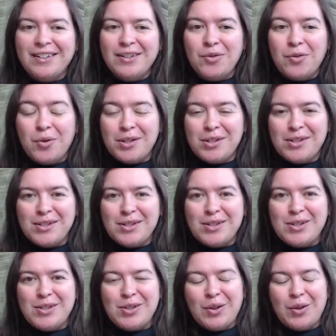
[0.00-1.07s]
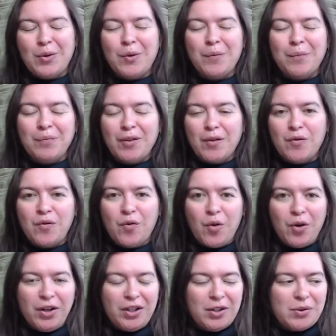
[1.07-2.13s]
noises too
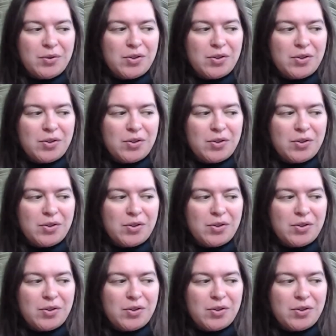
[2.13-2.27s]
for you.